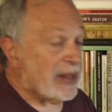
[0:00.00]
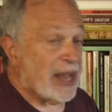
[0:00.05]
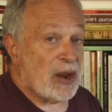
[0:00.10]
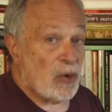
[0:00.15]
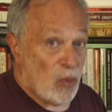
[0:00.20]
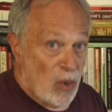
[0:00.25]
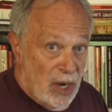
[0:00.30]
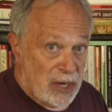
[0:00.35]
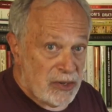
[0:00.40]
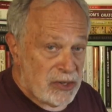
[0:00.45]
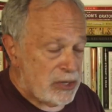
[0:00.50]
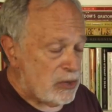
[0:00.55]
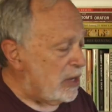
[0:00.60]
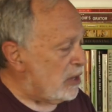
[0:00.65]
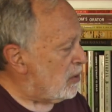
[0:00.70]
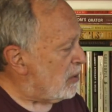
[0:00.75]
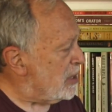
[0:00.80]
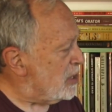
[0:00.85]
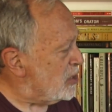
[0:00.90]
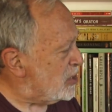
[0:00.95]
They want
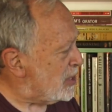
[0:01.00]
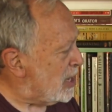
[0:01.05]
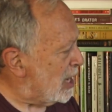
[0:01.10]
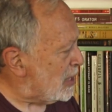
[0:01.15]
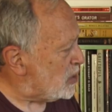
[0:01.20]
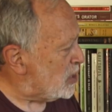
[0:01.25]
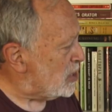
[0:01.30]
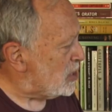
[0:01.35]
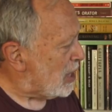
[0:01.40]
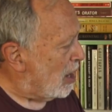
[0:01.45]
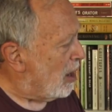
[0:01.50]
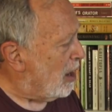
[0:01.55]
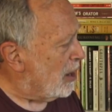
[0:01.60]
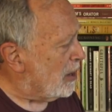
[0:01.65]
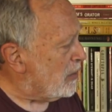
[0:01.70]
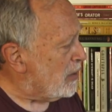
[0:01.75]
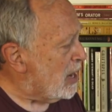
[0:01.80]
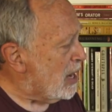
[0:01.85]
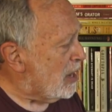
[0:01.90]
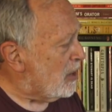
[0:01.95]
to increase taxes
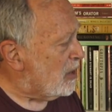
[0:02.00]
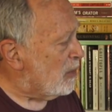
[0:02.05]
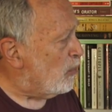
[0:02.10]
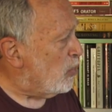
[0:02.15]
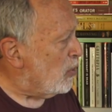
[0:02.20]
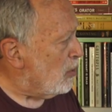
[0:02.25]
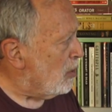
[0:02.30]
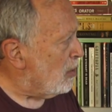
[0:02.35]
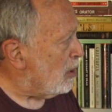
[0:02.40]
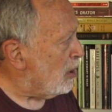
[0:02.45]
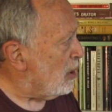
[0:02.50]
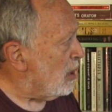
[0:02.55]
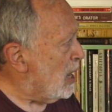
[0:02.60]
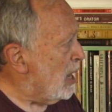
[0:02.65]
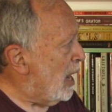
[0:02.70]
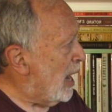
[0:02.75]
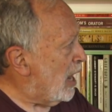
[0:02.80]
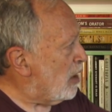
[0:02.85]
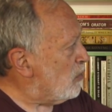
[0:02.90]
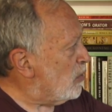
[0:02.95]
on the
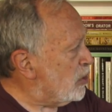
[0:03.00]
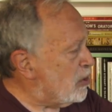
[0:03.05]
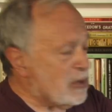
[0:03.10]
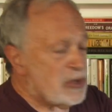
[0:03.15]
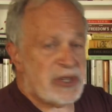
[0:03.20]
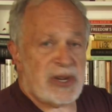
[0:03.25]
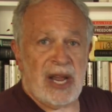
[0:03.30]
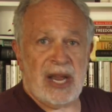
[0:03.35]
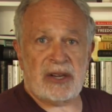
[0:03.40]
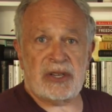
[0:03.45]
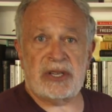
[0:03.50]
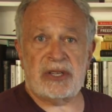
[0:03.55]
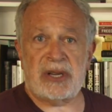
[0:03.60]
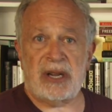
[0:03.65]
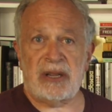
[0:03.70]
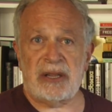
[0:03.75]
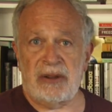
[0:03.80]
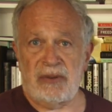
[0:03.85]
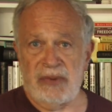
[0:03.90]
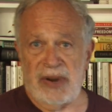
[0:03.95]
poor and reduce
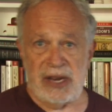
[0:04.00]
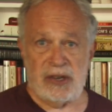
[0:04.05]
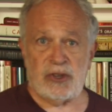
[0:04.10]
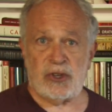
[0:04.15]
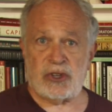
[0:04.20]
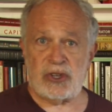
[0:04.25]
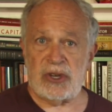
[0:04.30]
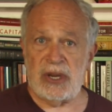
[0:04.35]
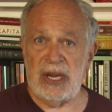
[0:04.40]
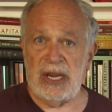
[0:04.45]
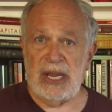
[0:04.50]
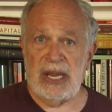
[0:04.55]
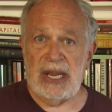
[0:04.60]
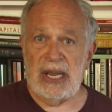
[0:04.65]
taxes on the rich.